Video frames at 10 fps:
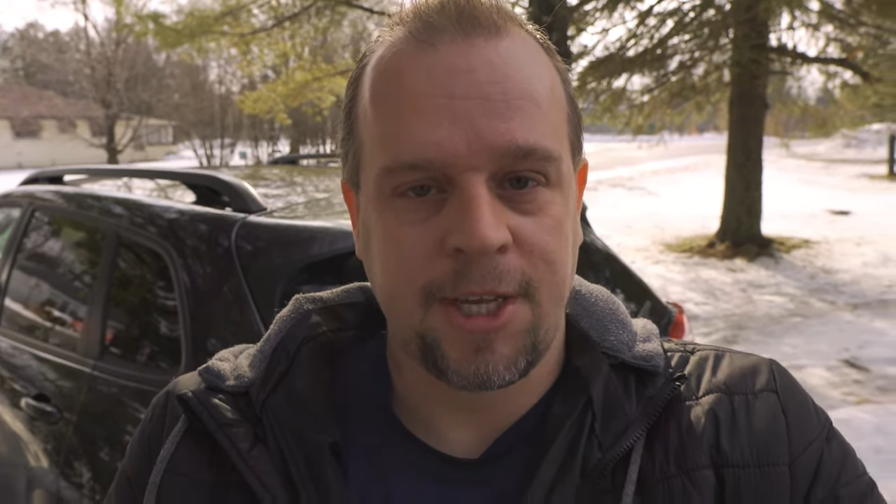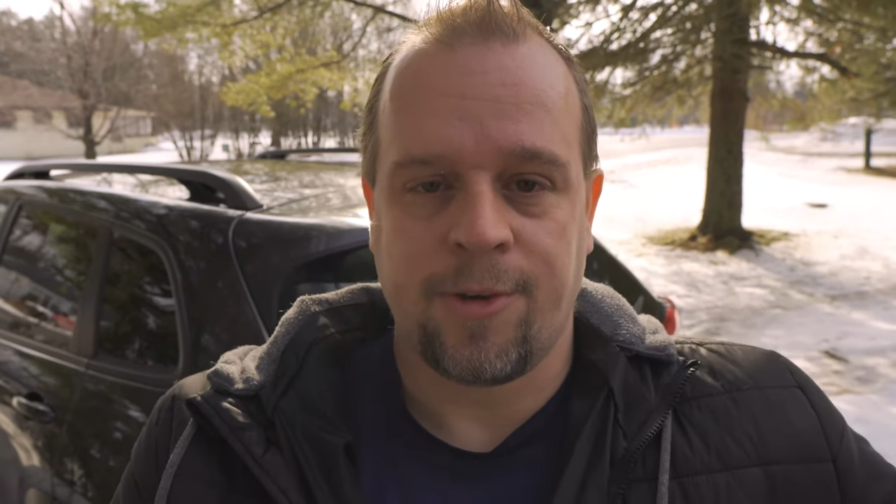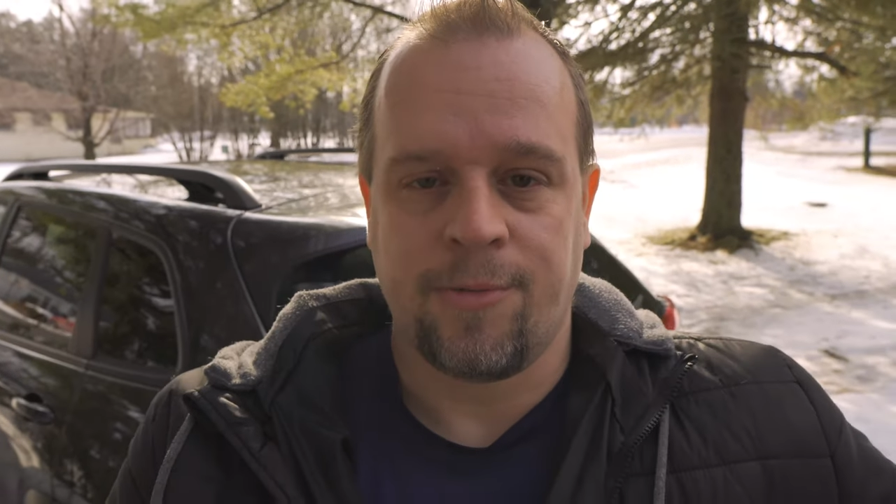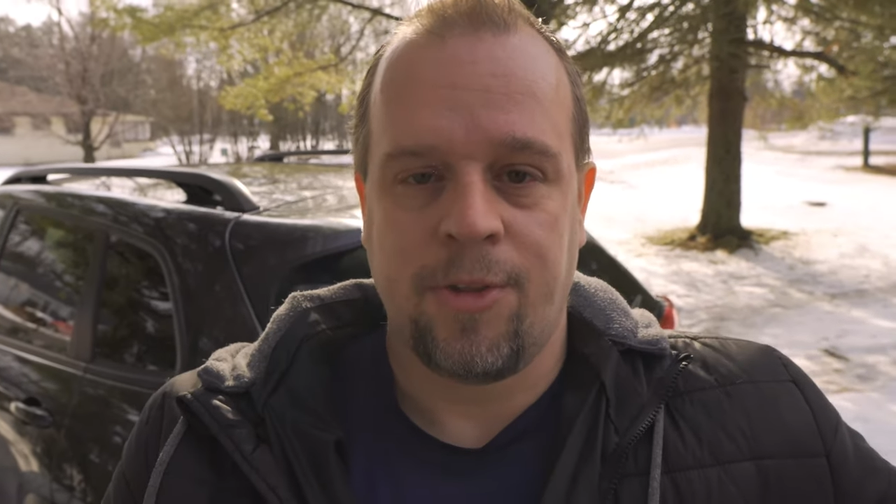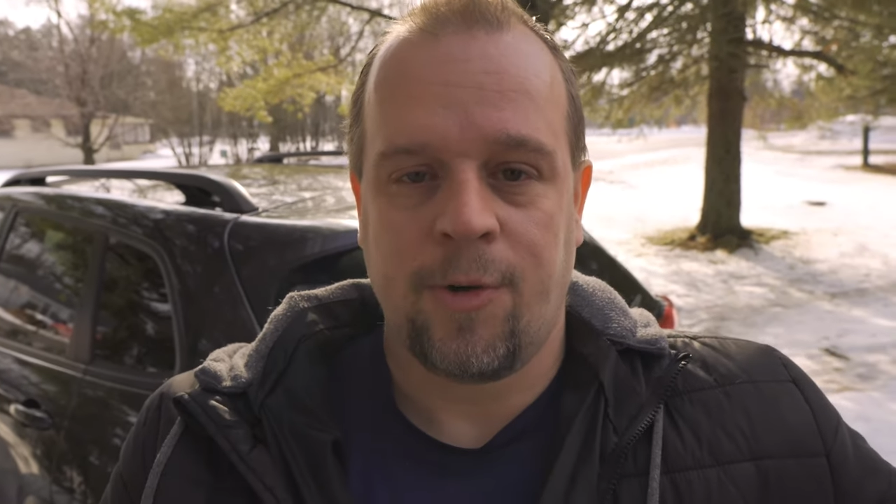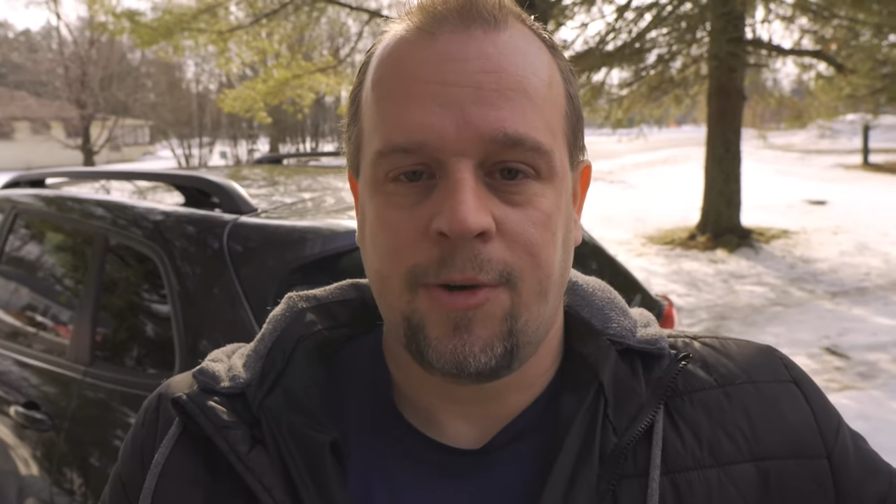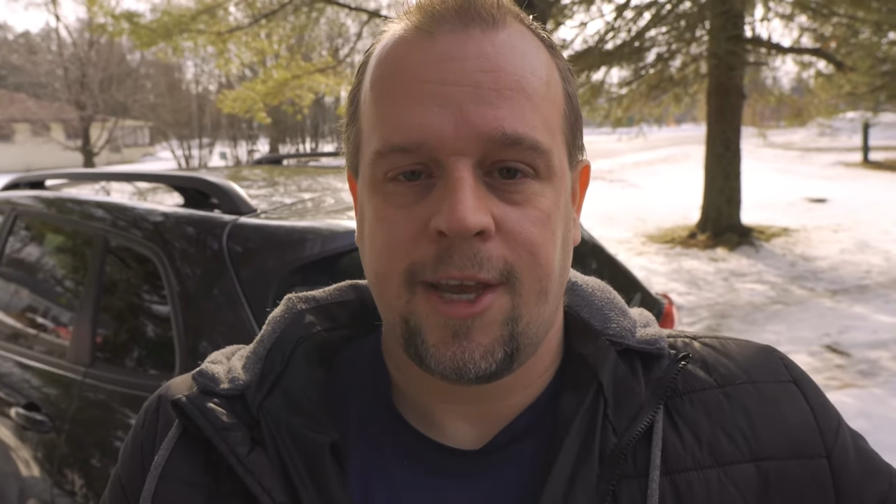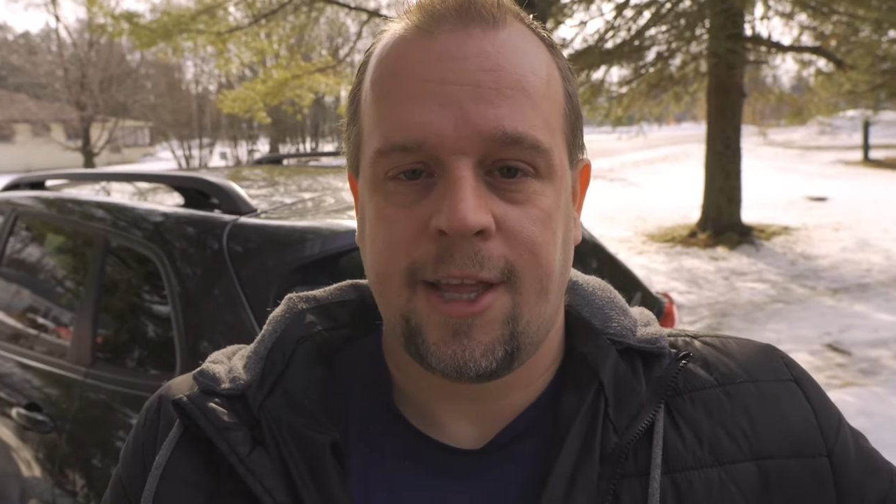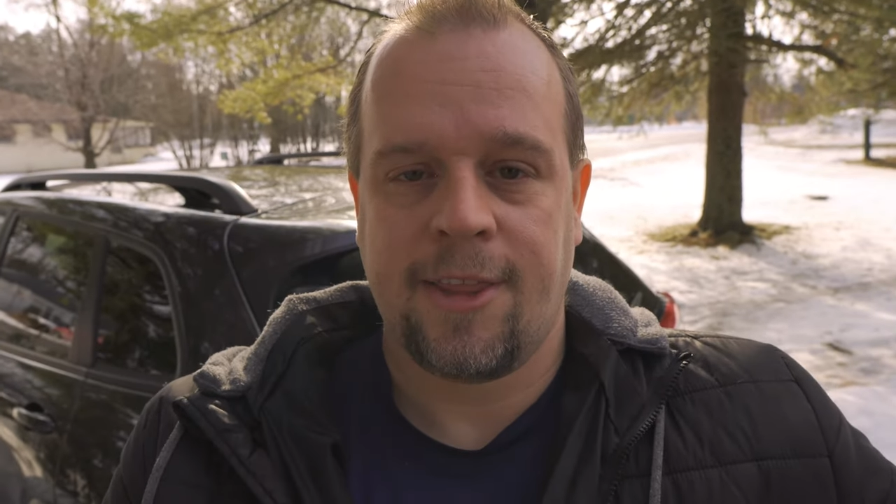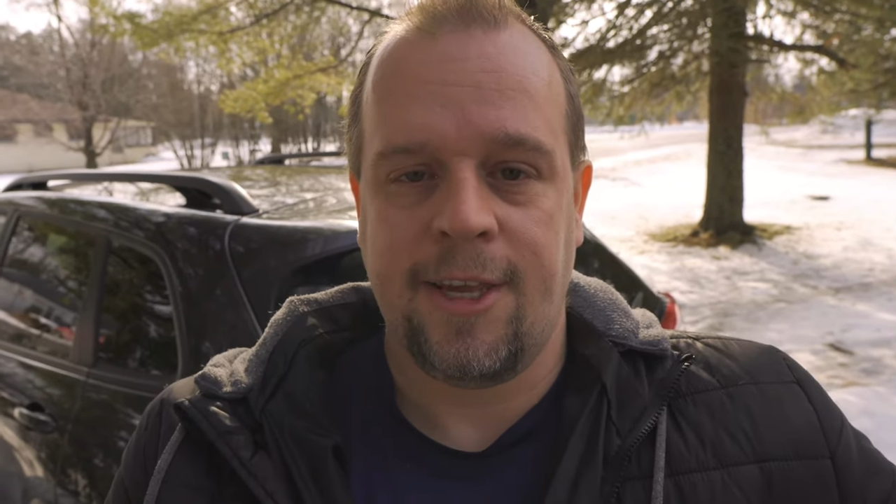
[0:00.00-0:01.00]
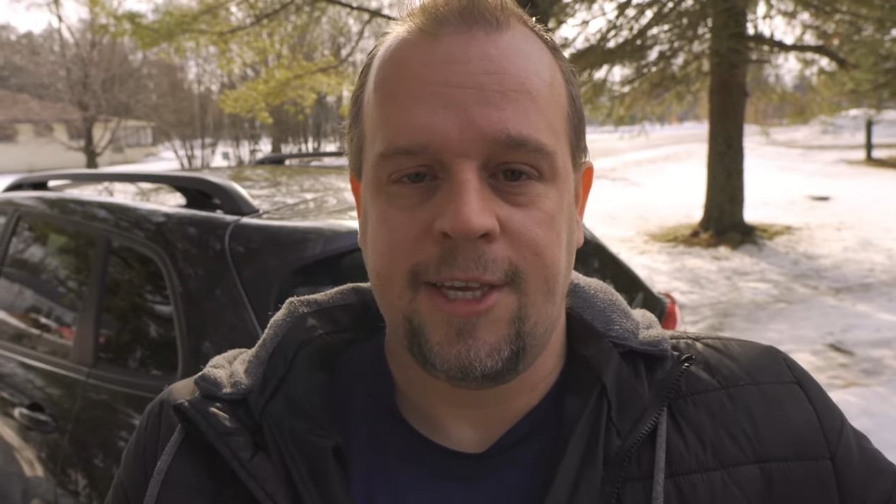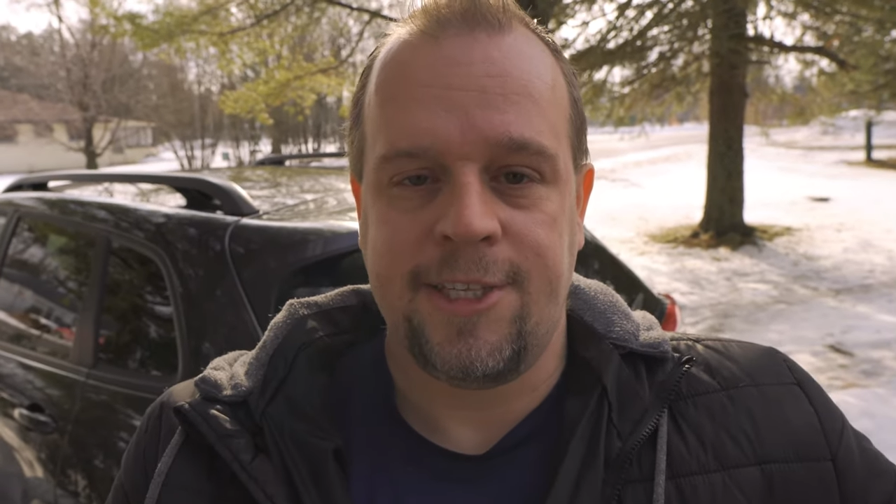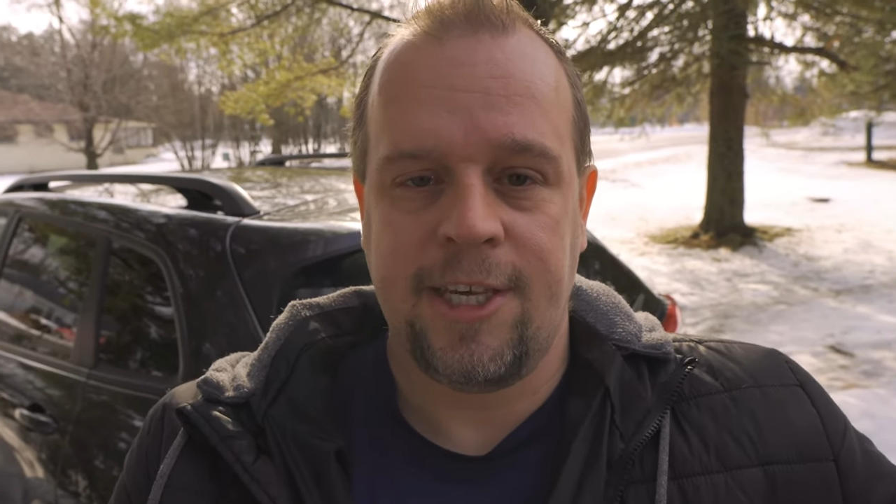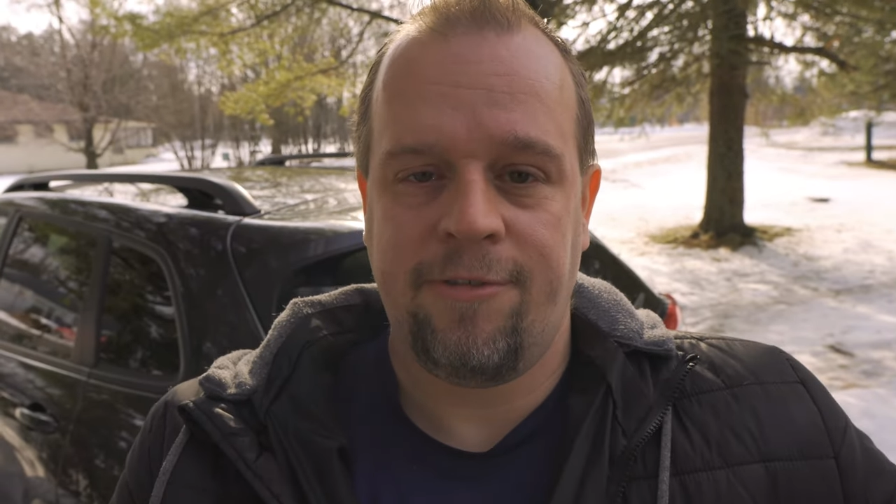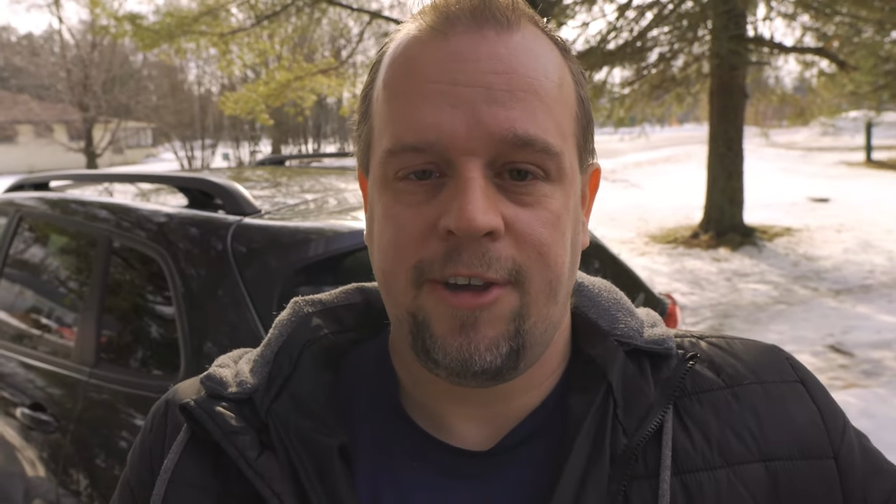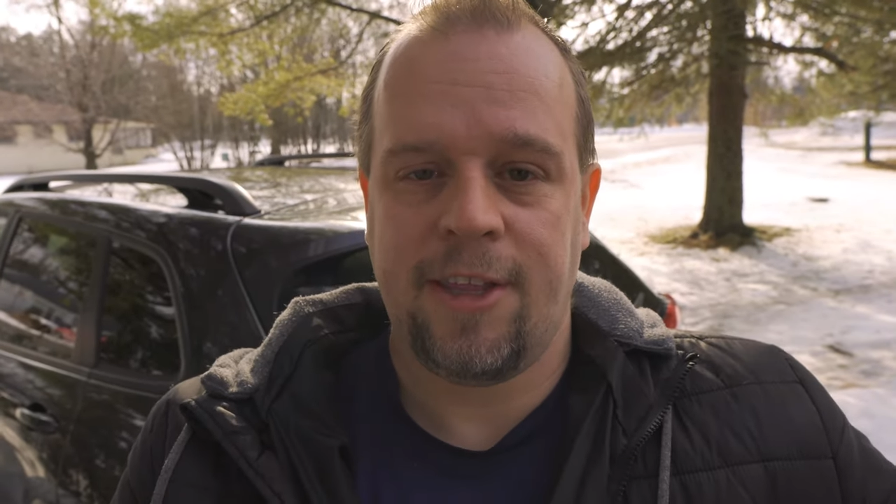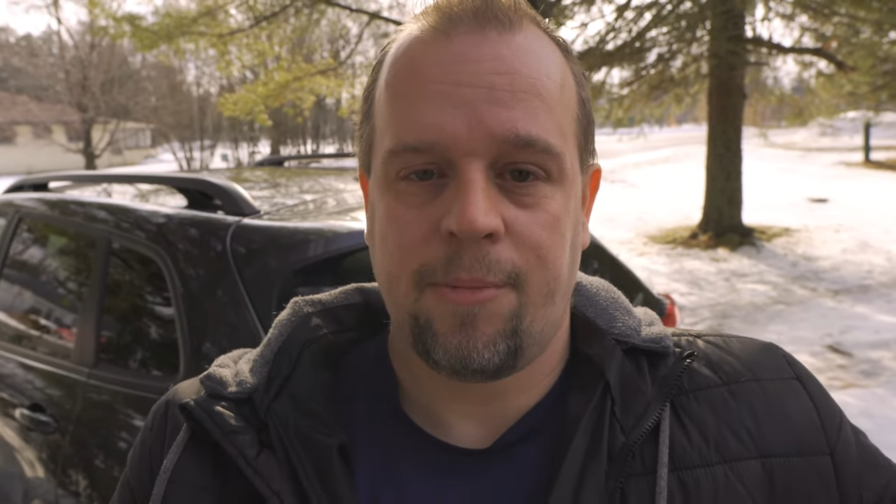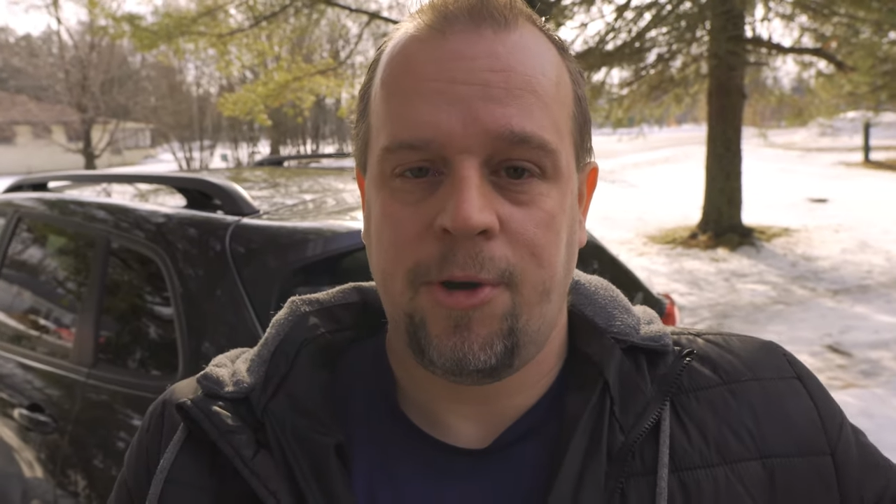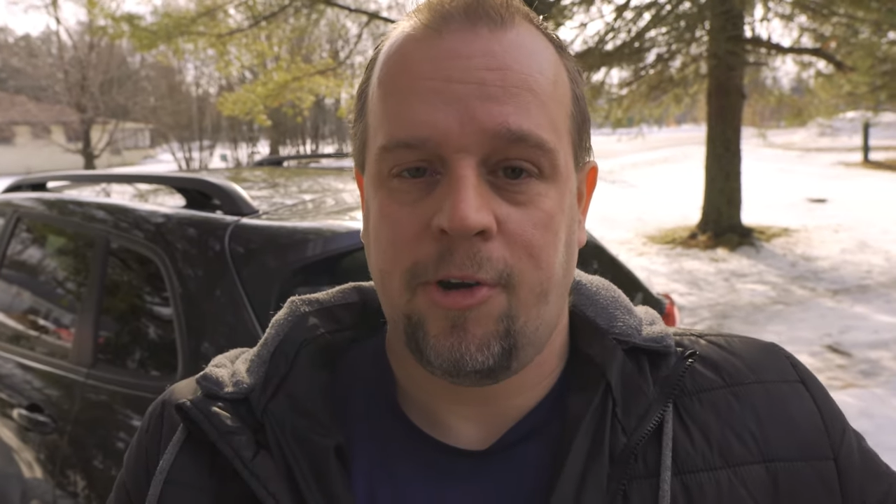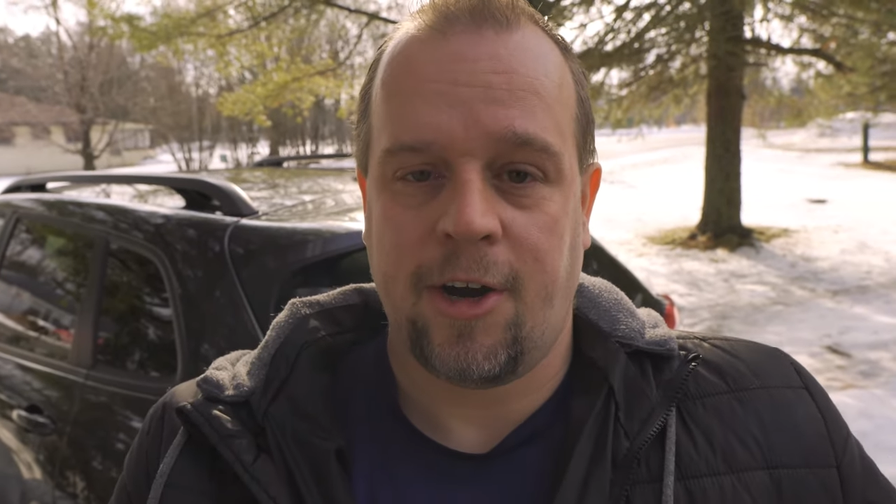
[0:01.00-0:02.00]
So knowing that the
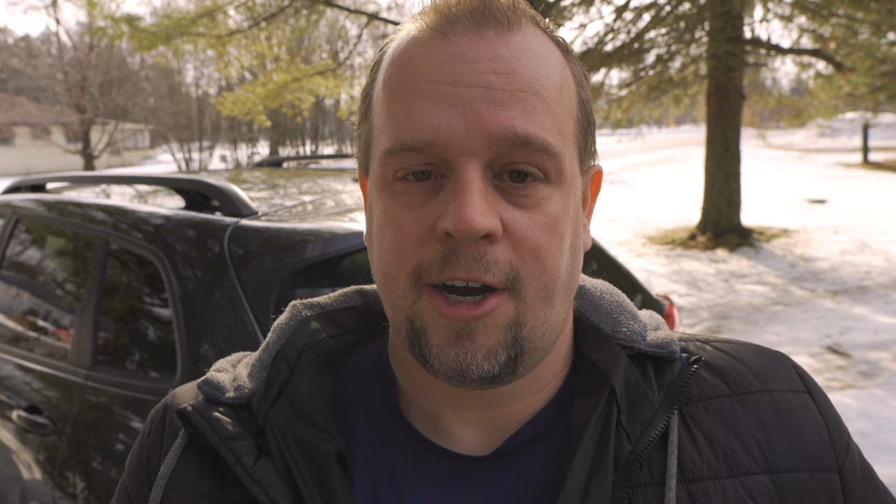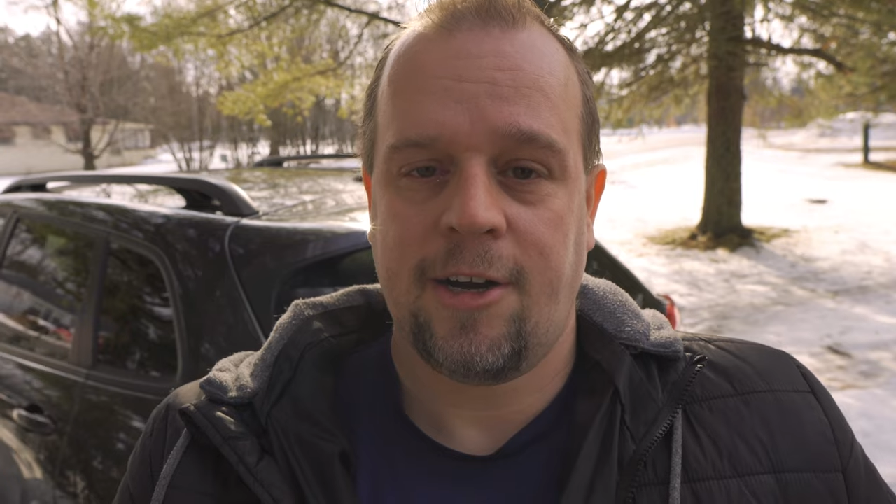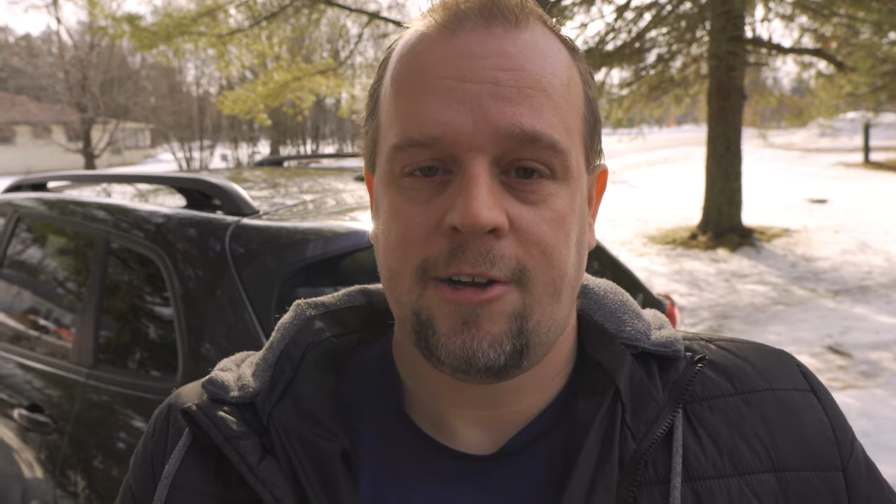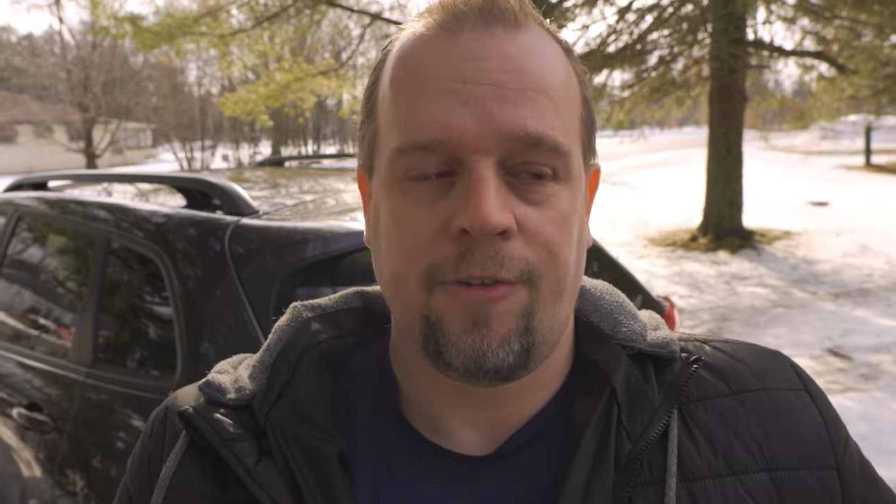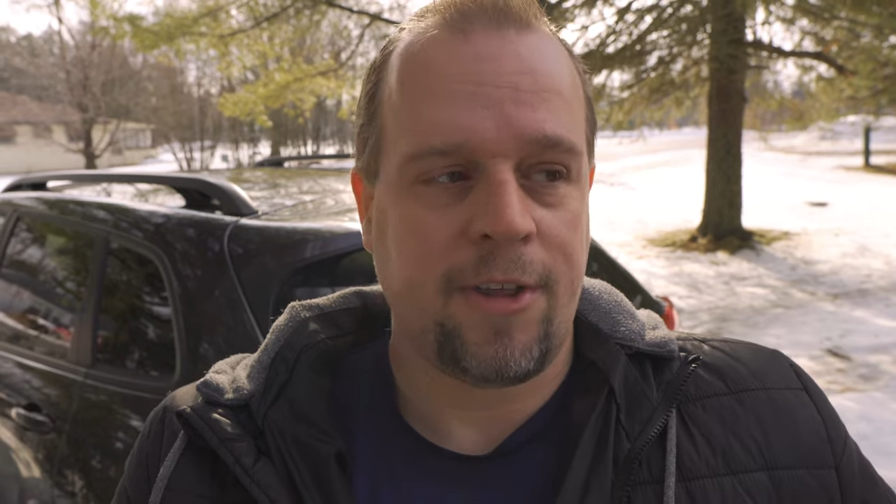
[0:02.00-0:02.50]
GVWR of